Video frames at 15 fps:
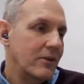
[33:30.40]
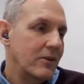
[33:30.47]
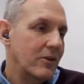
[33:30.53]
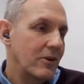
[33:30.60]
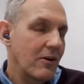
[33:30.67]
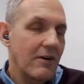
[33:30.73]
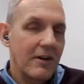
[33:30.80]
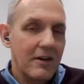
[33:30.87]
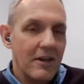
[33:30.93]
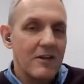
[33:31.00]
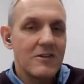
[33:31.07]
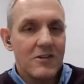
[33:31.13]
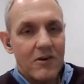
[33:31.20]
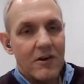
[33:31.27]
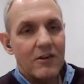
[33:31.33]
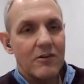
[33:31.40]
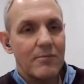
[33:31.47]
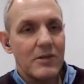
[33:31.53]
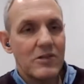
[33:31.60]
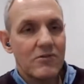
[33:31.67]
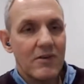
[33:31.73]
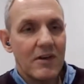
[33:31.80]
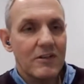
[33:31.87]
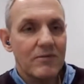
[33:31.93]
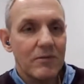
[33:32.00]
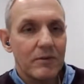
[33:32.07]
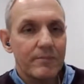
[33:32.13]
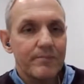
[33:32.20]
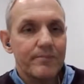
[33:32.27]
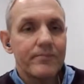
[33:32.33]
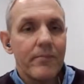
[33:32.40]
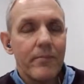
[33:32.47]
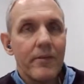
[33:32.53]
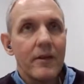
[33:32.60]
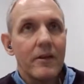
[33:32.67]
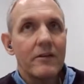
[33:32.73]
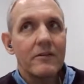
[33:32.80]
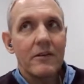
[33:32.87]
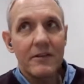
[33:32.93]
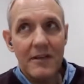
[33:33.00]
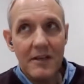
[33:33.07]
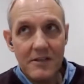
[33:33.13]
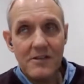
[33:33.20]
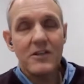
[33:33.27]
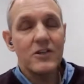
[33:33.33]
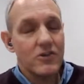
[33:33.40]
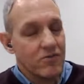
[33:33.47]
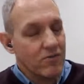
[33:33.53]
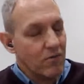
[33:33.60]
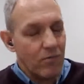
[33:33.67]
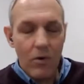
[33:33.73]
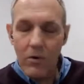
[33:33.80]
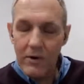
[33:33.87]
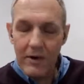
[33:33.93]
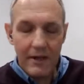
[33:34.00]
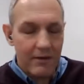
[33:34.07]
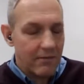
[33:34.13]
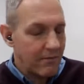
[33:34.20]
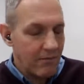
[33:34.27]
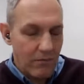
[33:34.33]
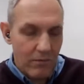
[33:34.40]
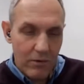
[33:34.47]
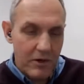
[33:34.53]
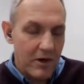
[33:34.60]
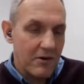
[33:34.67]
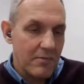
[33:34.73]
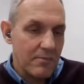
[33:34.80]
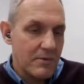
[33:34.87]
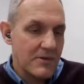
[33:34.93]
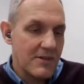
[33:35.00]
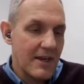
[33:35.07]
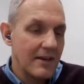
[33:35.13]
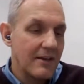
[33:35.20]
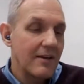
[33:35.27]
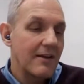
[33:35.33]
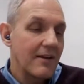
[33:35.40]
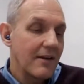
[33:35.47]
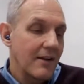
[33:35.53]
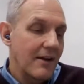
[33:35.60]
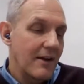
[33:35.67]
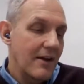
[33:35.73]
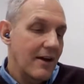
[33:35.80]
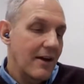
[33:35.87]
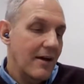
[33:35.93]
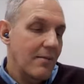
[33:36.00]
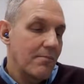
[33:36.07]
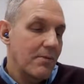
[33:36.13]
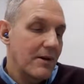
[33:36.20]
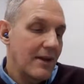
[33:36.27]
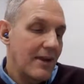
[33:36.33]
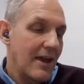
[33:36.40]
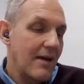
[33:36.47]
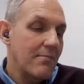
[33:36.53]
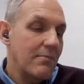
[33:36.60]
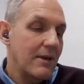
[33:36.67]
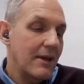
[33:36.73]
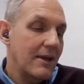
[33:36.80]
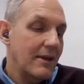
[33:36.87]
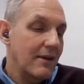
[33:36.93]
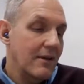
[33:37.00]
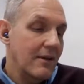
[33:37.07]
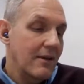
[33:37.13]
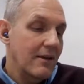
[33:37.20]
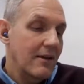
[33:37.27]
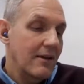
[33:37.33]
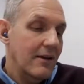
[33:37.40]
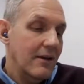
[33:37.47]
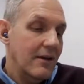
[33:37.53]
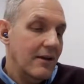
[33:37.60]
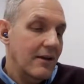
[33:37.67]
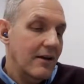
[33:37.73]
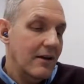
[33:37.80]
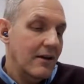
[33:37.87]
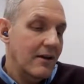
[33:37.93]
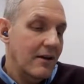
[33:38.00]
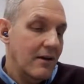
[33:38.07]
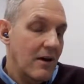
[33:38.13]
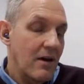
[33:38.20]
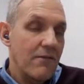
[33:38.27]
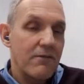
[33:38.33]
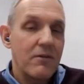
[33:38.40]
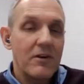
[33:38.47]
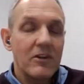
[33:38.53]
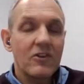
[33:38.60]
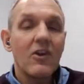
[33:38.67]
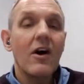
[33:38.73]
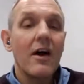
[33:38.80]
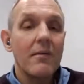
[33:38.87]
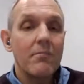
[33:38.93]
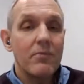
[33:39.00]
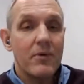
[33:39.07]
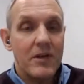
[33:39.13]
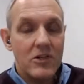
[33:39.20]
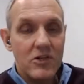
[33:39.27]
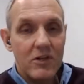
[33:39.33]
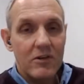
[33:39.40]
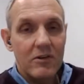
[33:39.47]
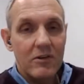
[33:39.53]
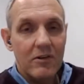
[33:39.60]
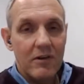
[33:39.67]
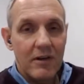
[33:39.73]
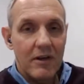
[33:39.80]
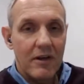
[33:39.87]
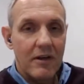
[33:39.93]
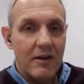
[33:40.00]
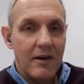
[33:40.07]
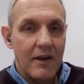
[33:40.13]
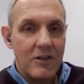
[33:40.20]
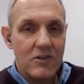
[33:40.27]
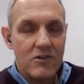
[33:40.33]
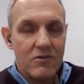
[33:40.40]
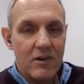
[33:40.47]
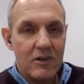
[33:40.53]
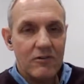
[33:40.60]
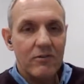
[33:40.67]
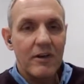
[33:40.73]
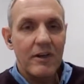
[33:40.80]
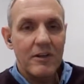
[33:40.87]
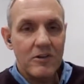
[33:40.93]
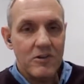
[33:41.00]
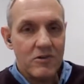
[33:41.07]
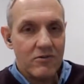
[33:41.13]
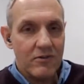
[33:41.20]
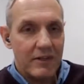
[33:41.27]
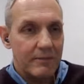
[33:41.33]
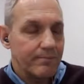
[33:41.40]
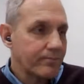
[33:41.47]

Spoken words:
it's going to be stressful. So yes, it's rewarding 100%, but it can be a very time-pressured and stressful industry,